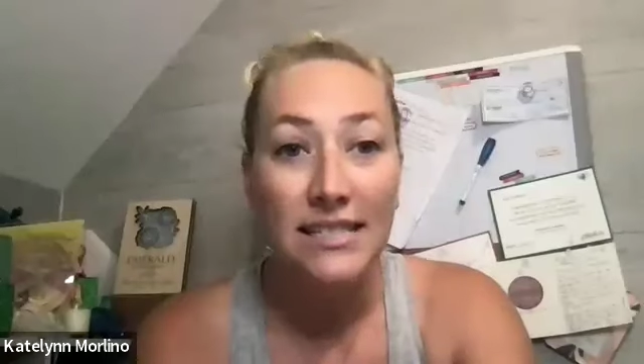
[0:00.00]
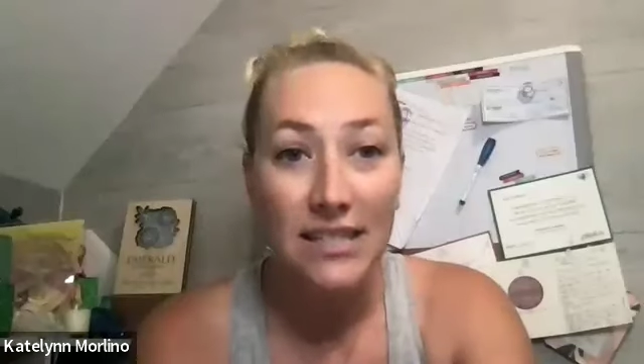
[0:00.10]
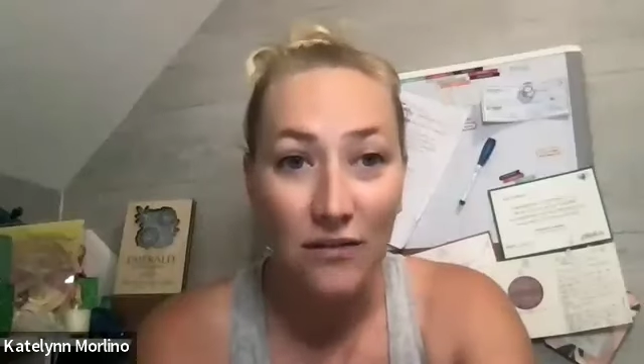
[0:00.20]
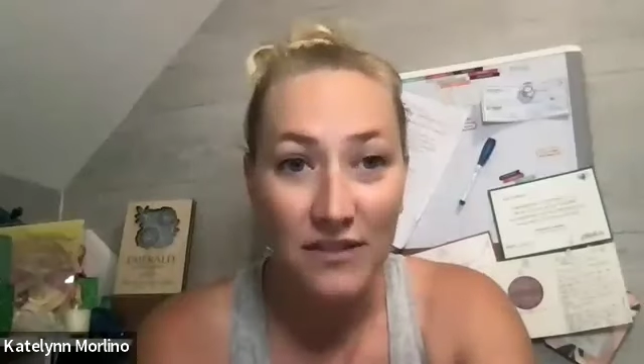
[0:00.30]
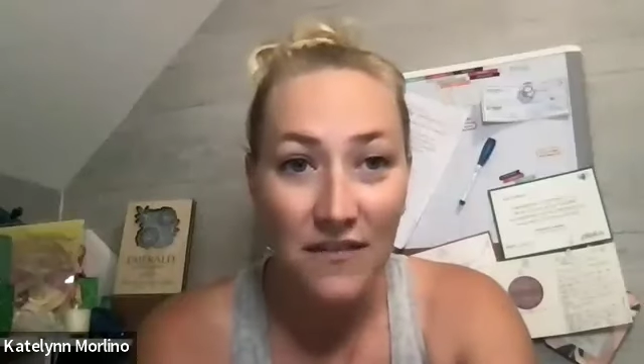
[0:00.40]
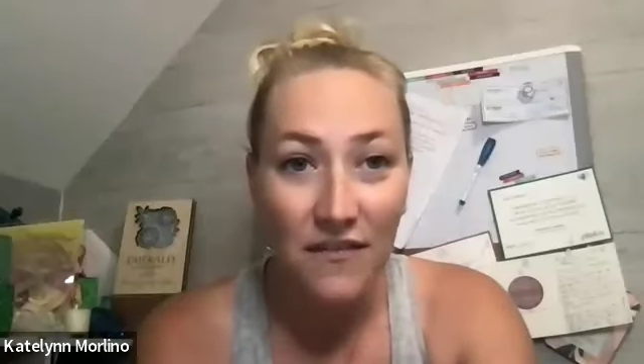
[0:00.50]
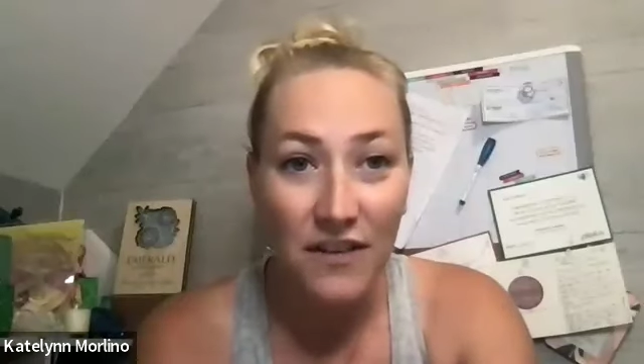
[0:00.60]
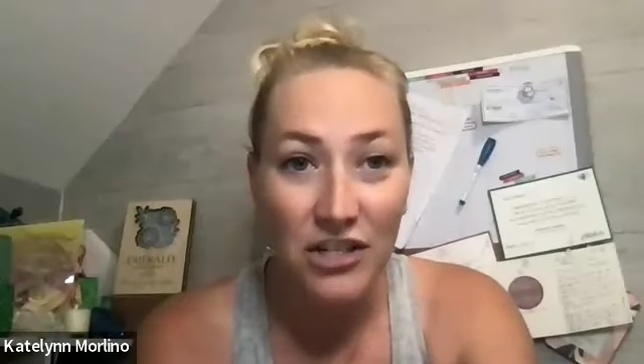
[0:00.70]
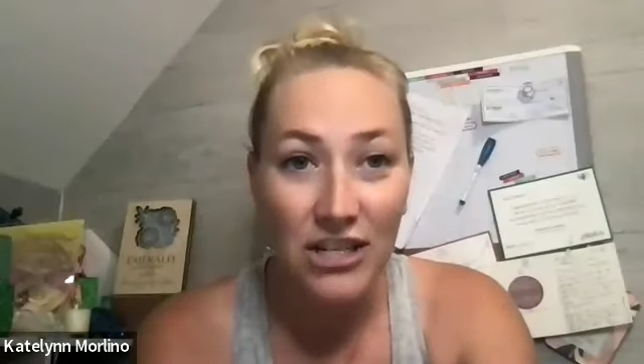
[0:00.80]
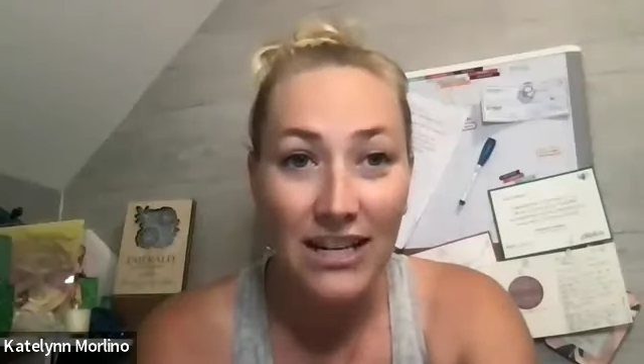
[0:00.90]

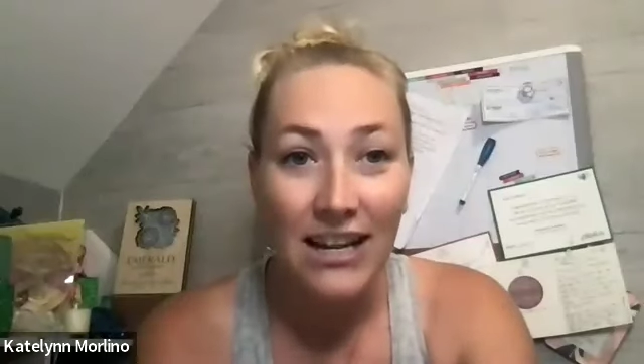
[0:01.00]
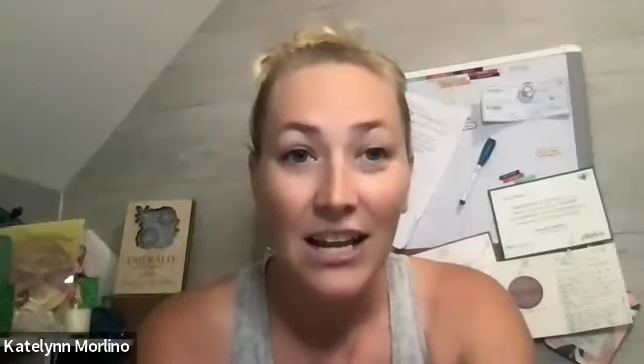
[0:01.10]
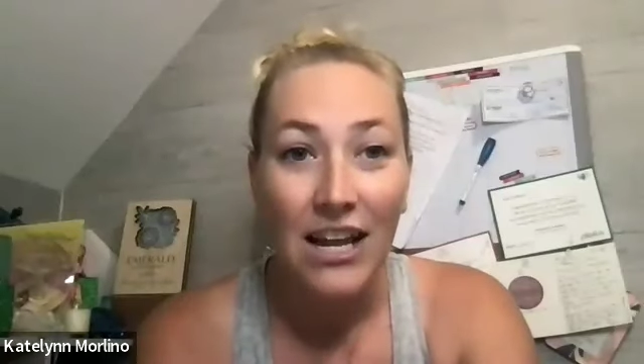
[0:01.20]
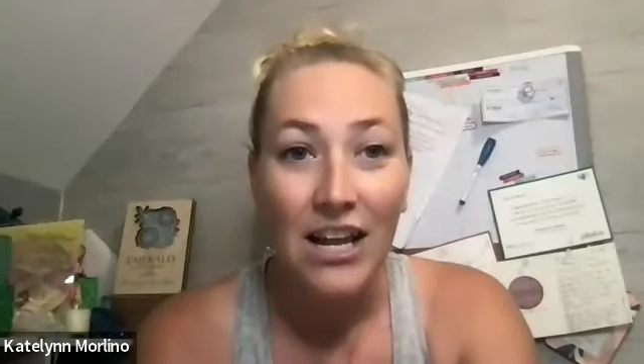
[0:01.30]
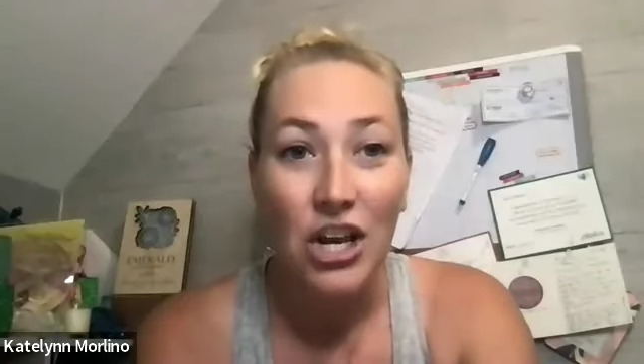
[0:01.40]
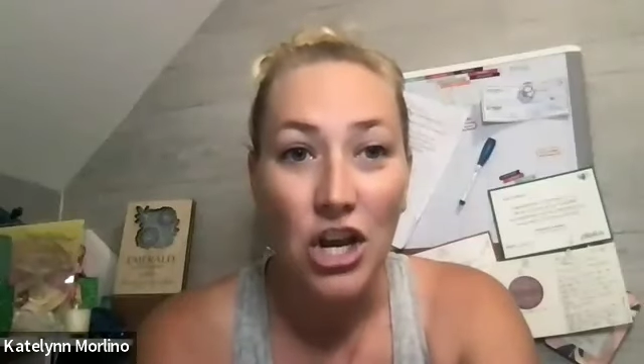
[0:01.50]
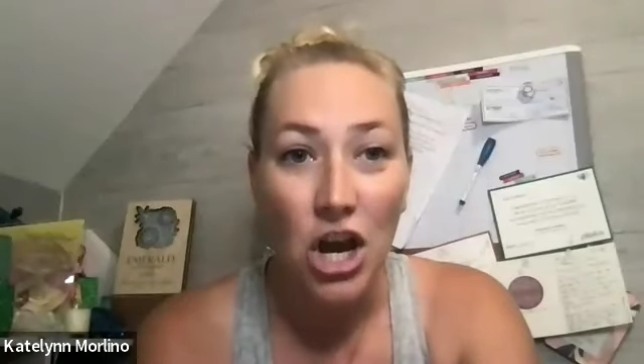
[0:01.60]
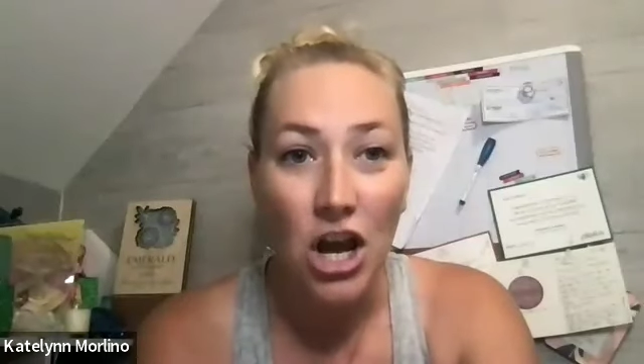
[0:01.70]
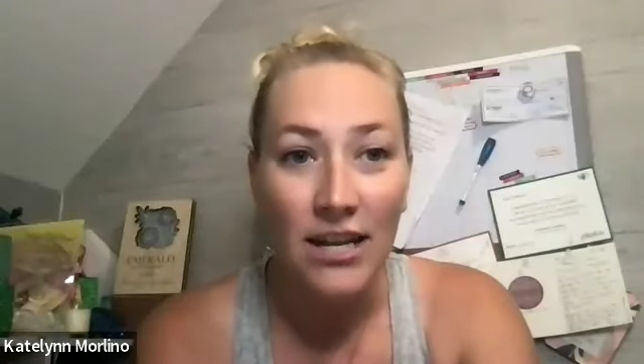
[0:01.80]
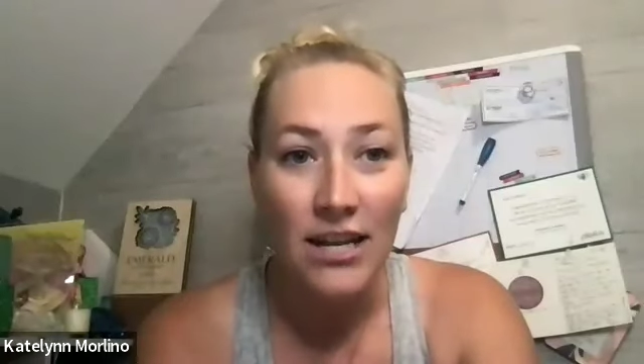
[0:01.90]
self-sufficient,
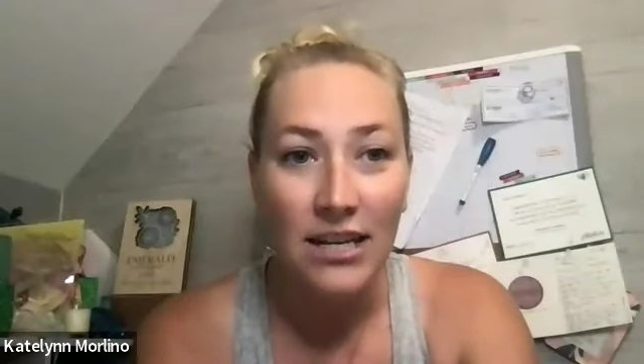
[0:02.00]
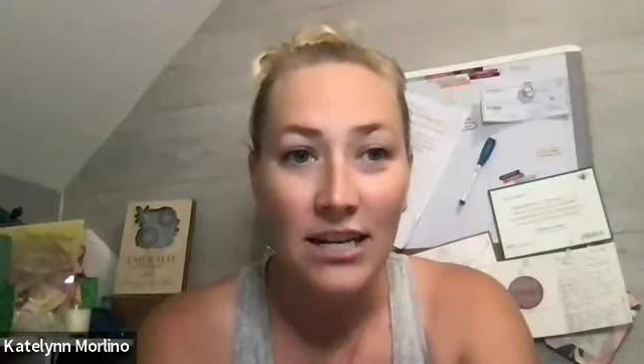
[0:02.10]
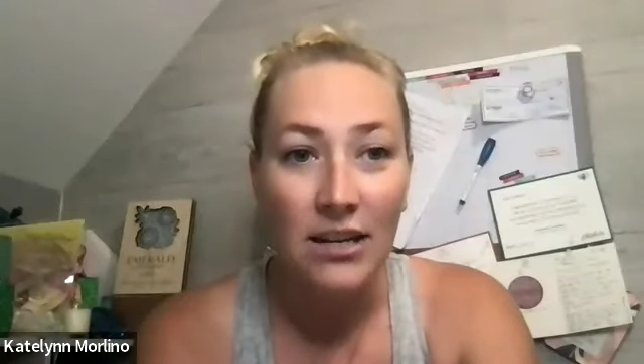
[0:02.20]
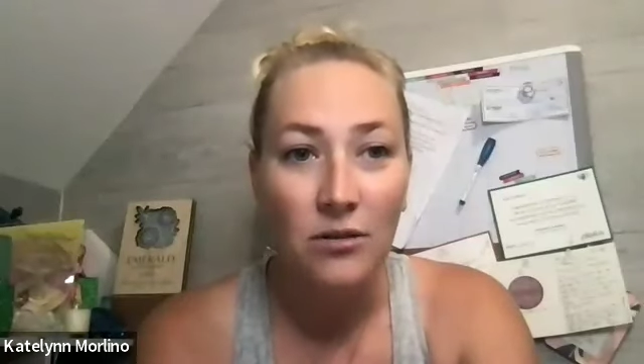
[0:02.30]
not need.